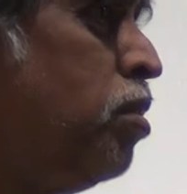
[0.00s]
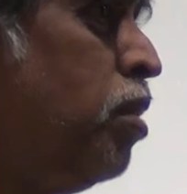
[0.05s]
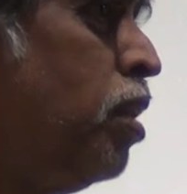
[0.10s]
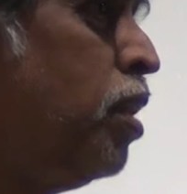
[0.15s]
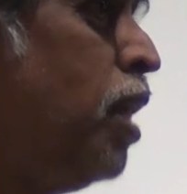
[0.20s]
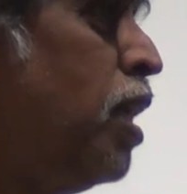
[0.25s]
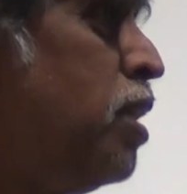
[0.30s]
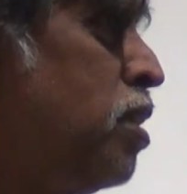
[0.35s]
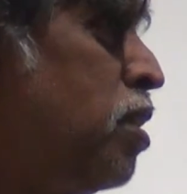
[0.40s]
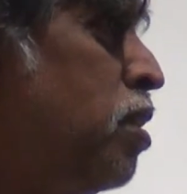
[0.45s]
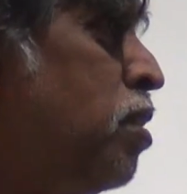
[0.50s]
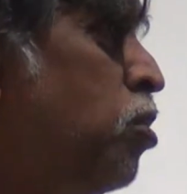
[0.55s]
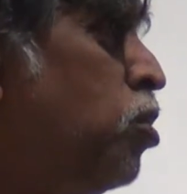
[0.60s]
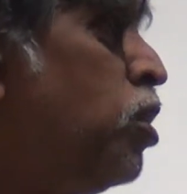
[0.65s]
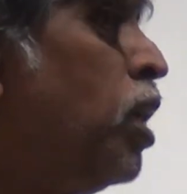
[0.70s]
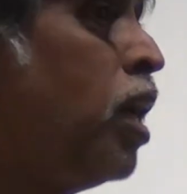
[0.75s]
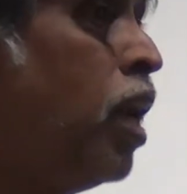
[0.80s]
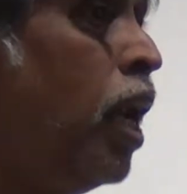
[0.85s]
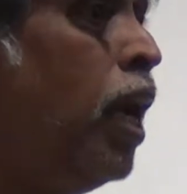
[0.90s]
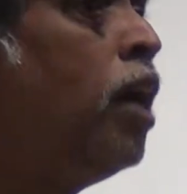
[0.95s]
And that's to
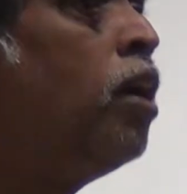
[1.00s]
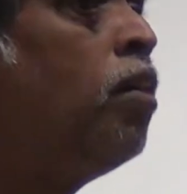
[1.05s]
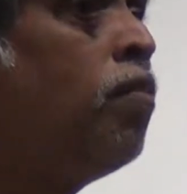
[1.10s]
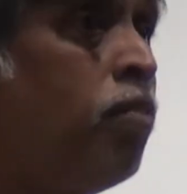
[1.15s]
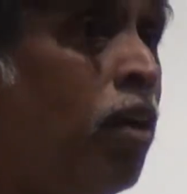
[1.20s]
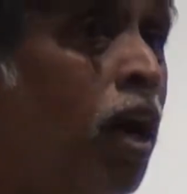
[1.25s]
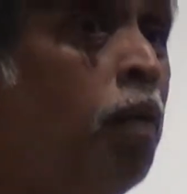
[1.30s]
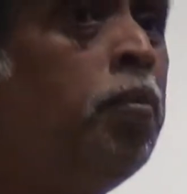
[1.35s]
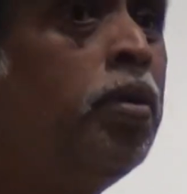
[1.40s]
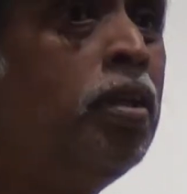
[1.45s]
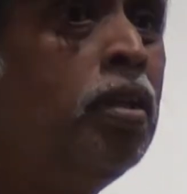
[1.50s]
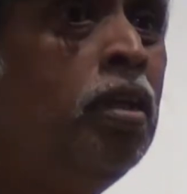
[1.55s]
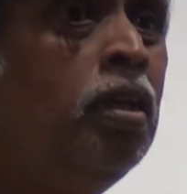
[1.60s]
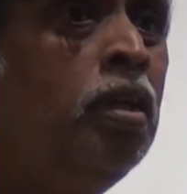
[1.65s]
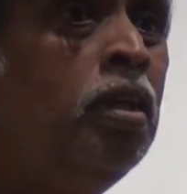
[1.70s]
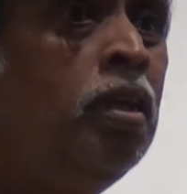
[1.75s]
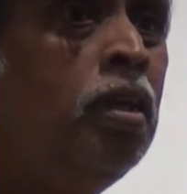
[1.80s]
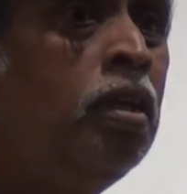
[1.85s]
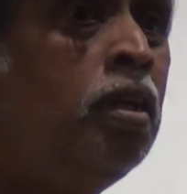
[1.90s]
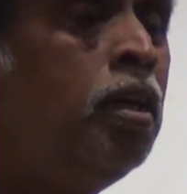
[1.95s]
the credit of Raman
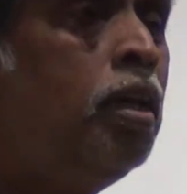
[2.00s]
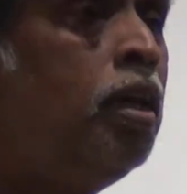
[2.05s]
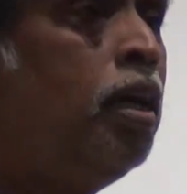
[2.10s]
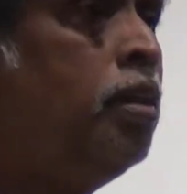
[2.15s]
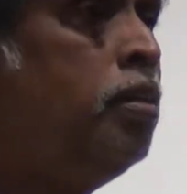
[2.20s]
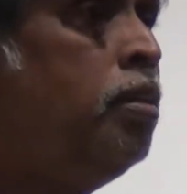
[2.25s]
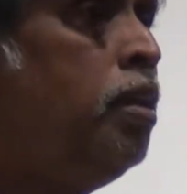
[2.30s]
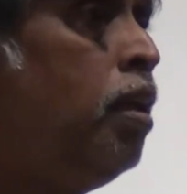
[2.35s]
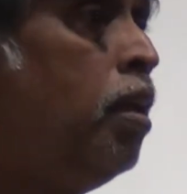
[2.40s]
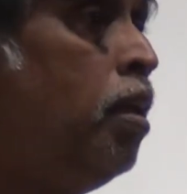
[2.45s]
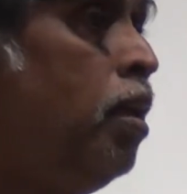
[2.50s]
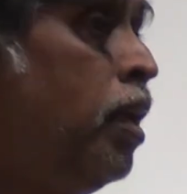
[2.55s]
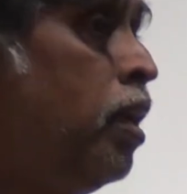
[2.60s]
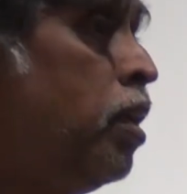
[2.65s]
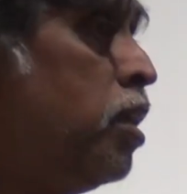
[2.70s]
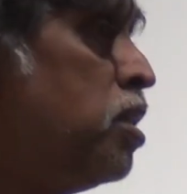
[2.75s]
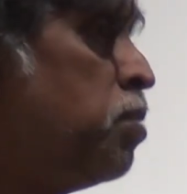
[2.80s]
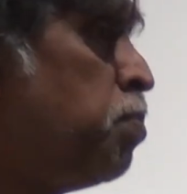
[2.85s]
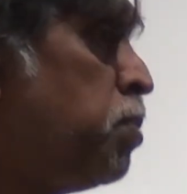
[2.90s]
and the relentless